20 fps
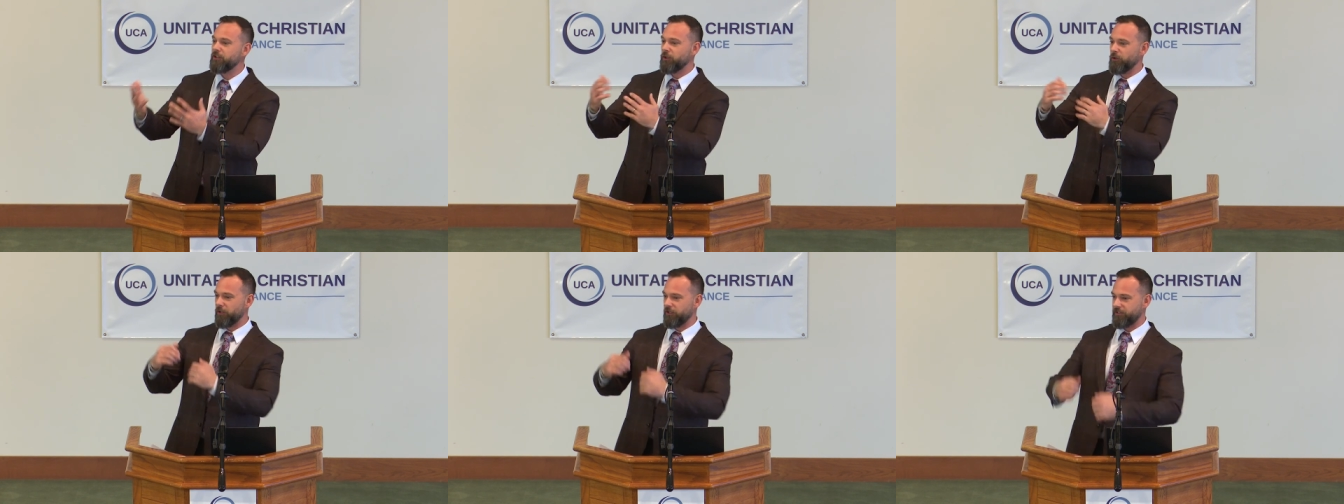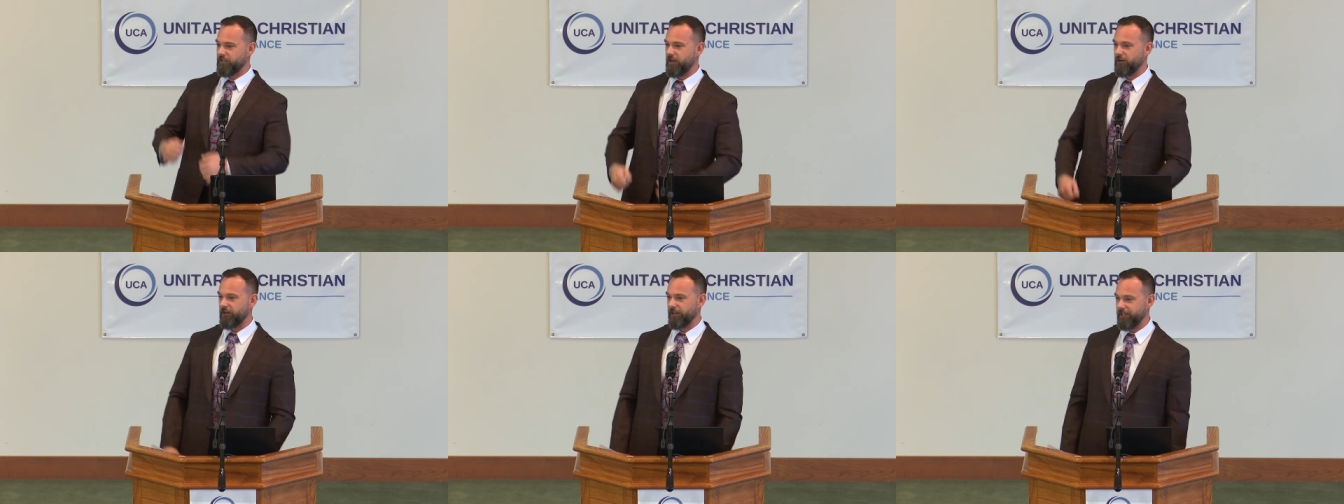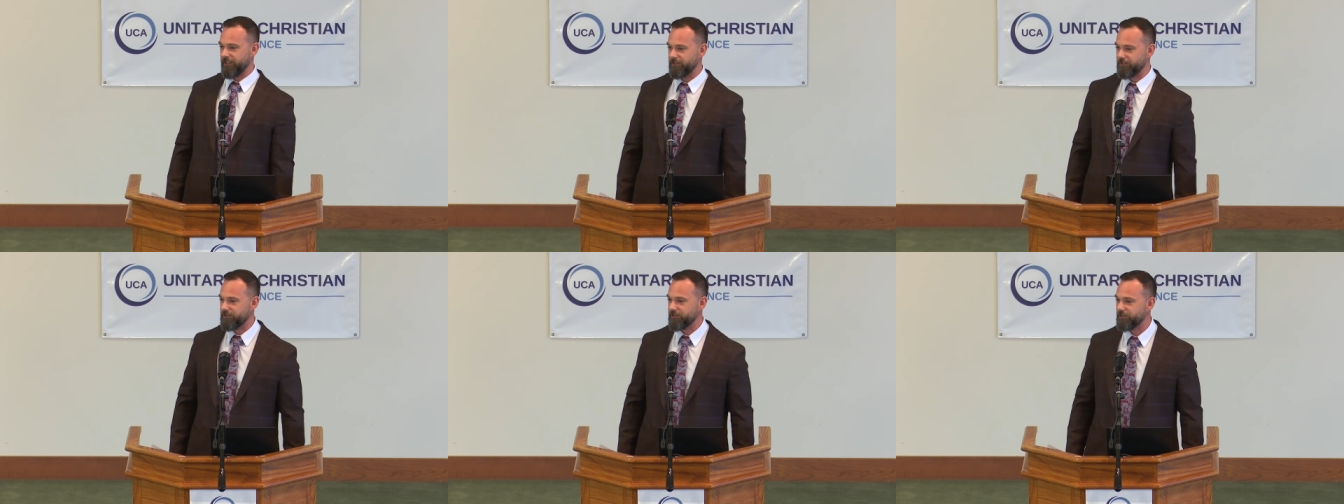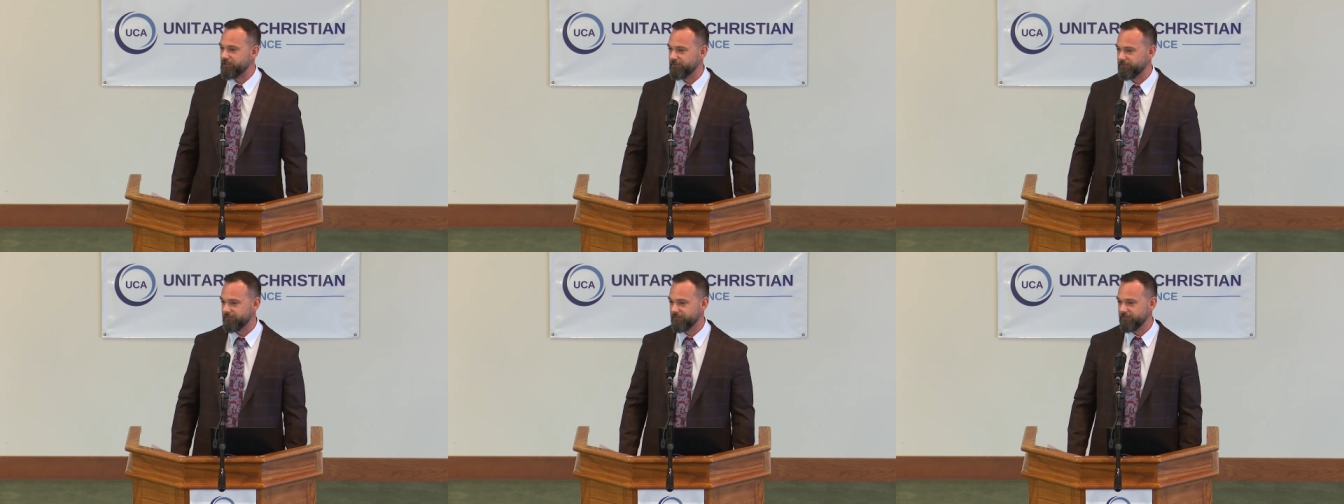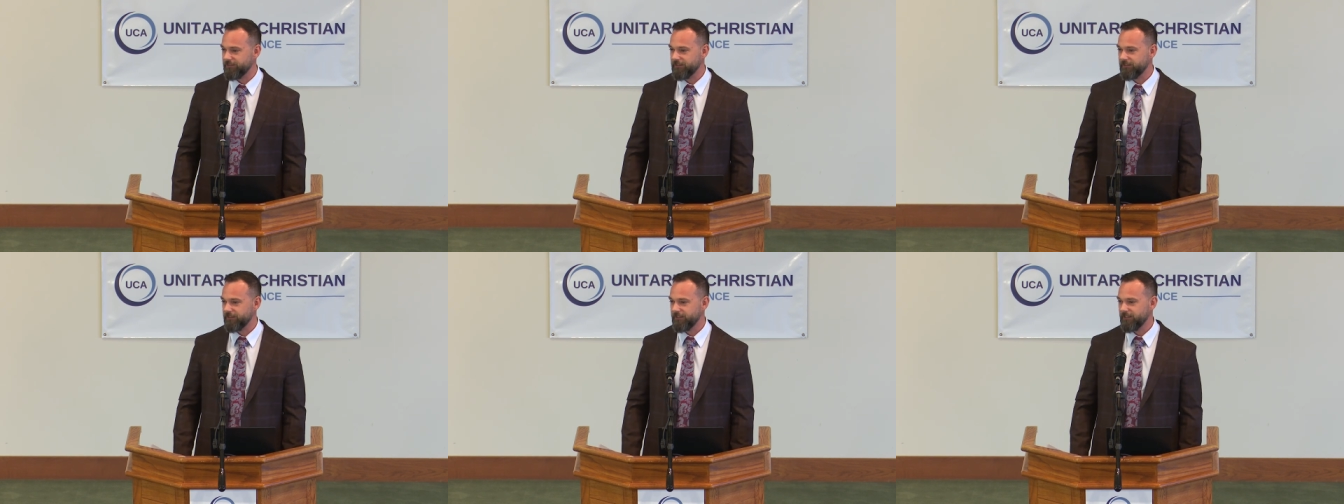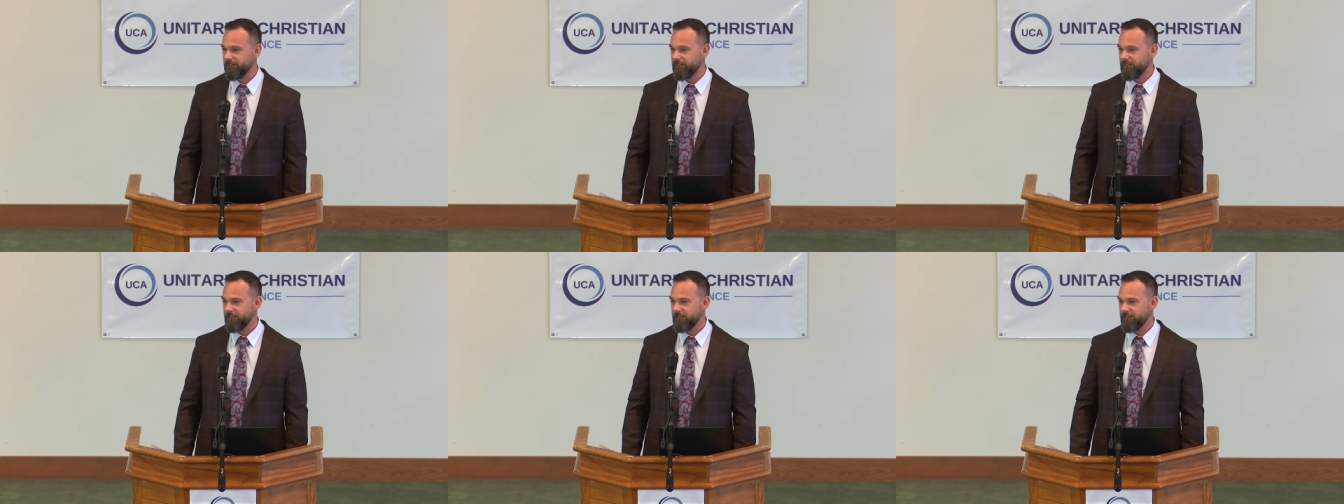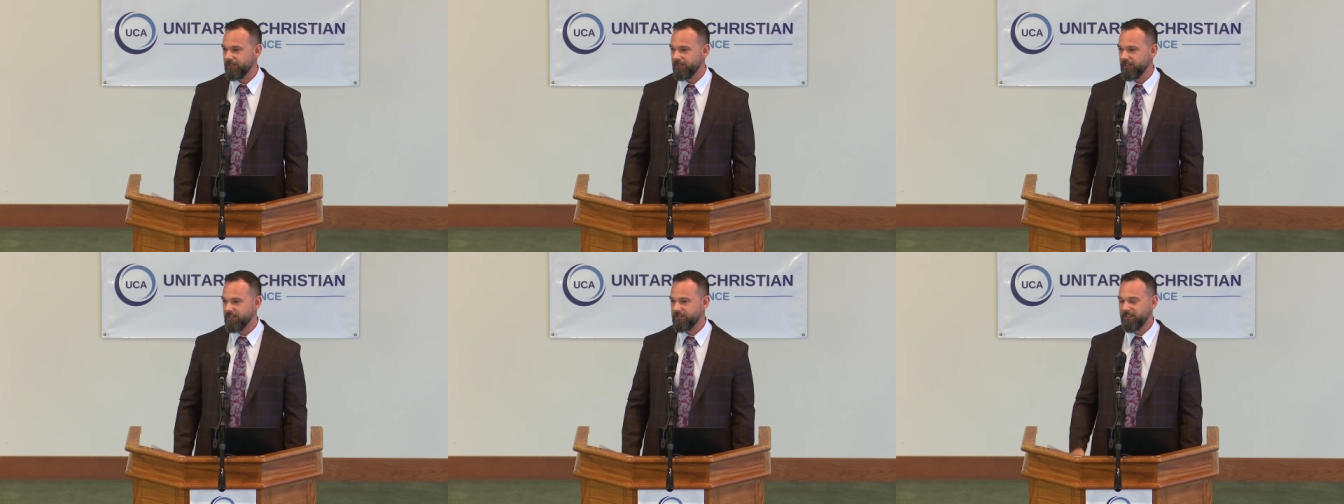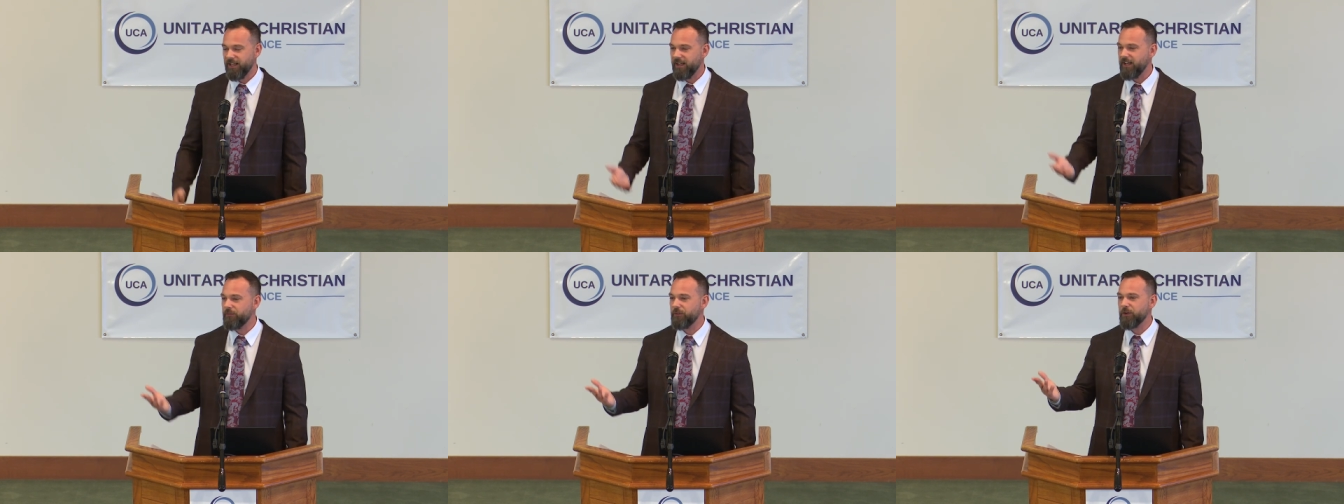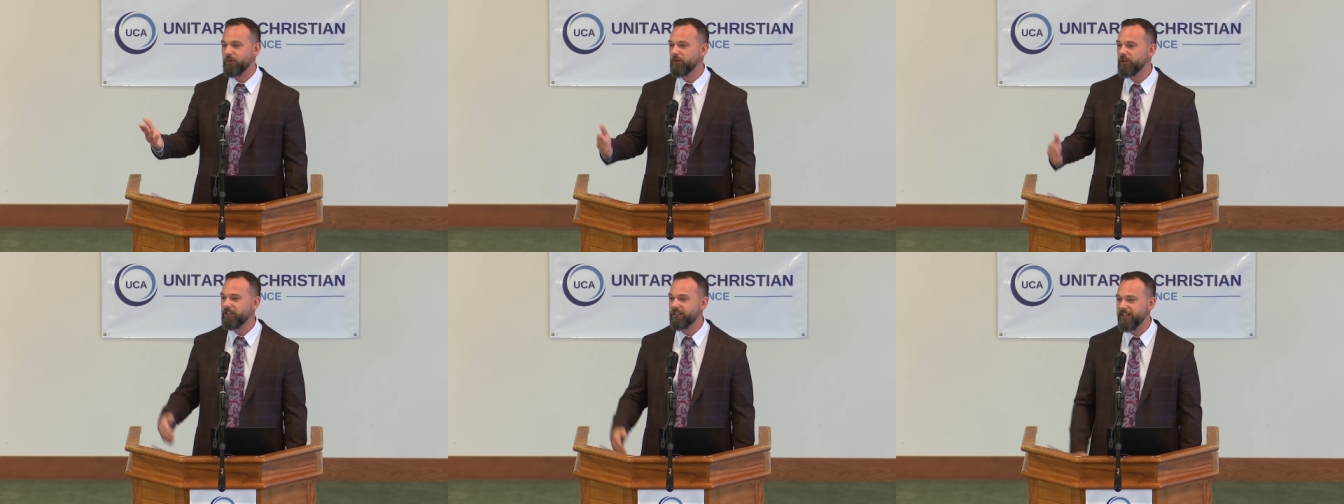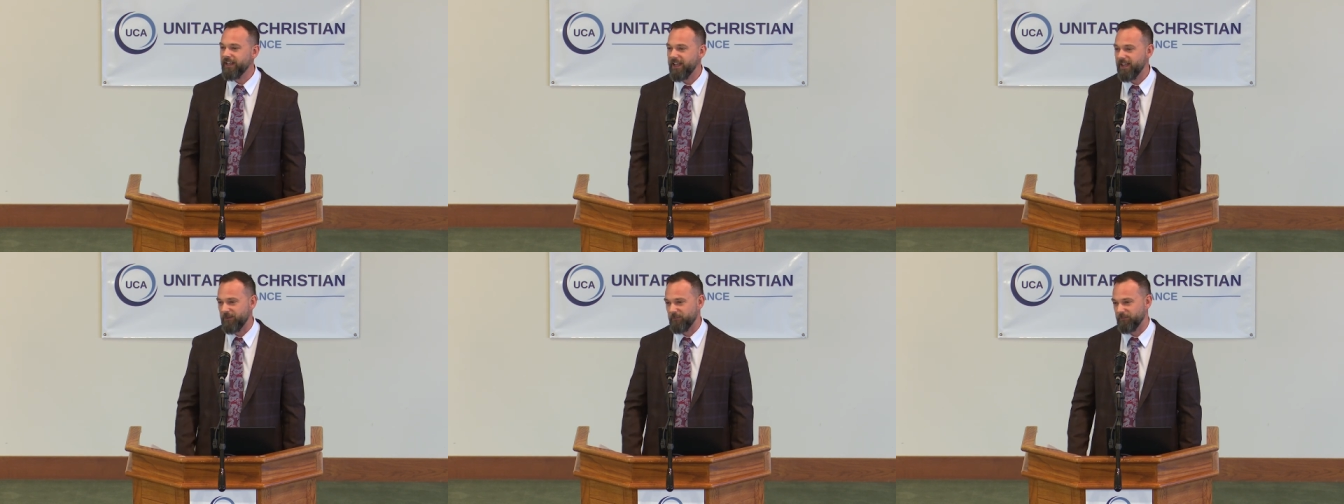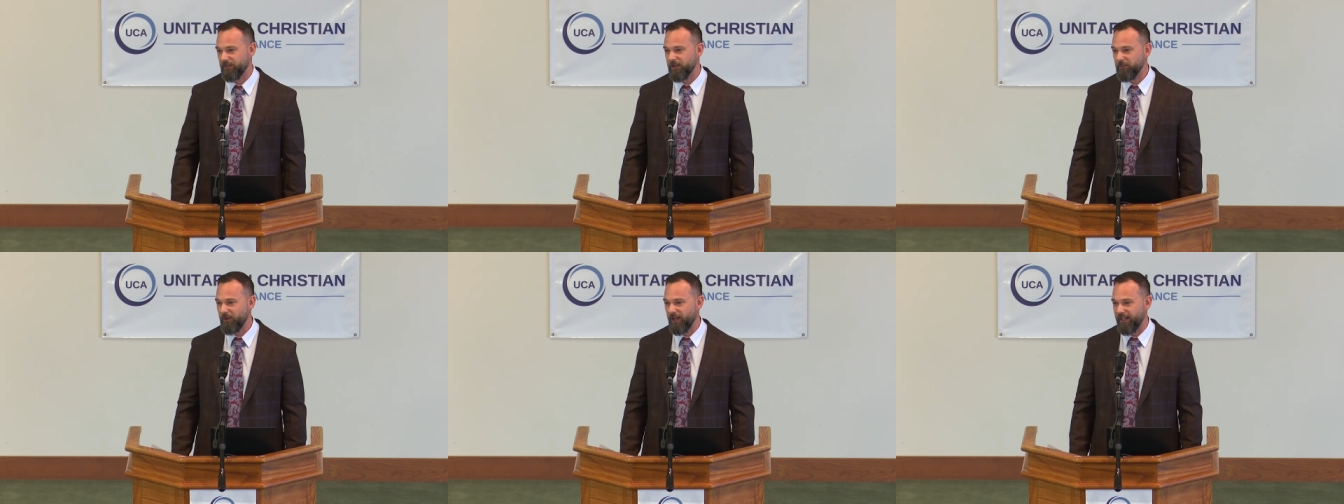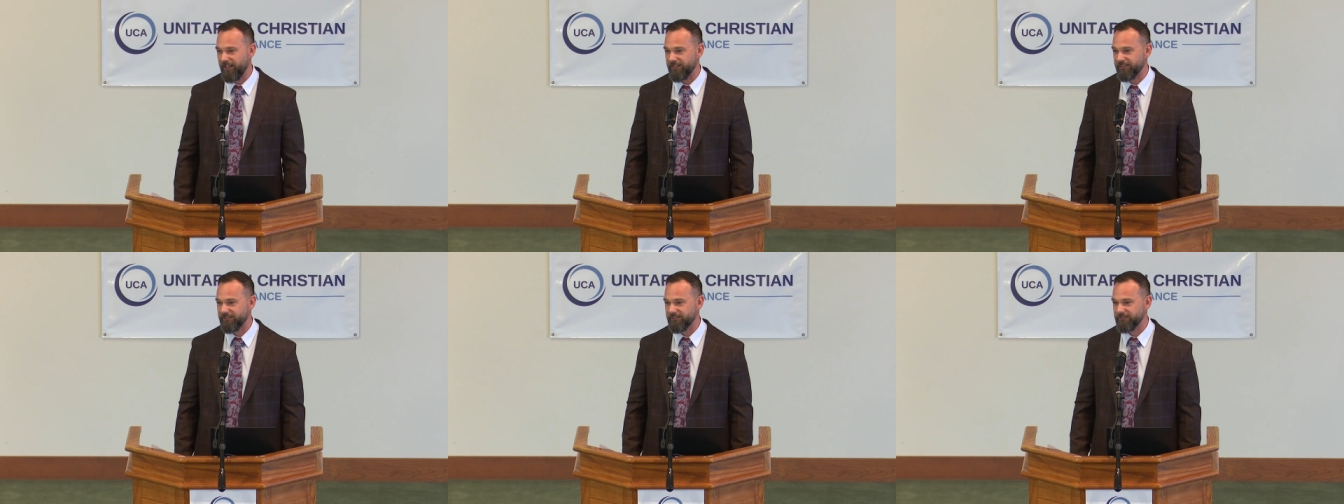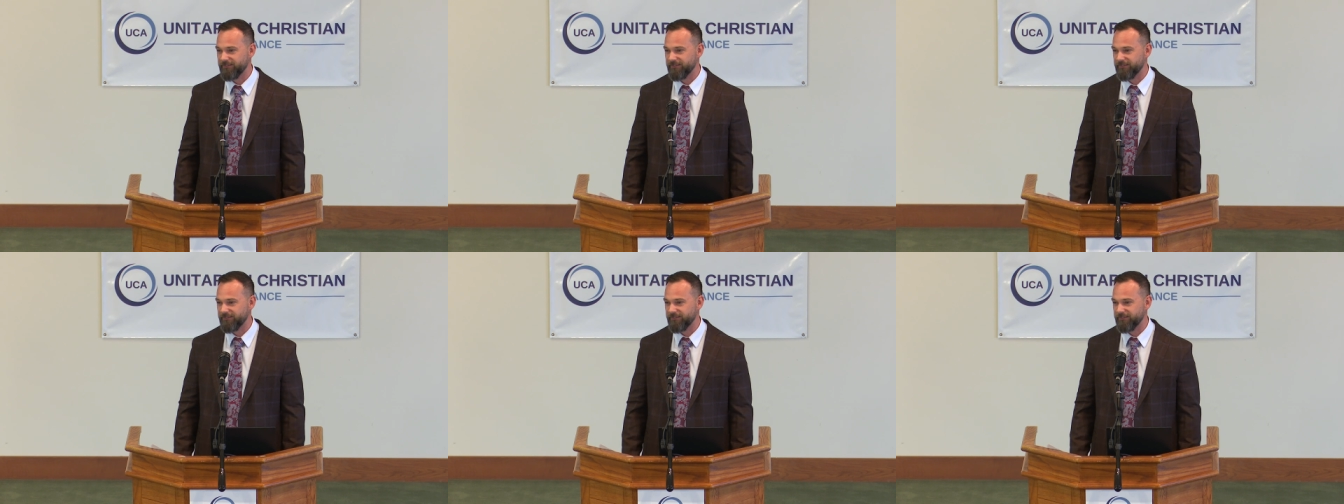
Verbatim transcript: Unitarians. That's not even a real name. Come on.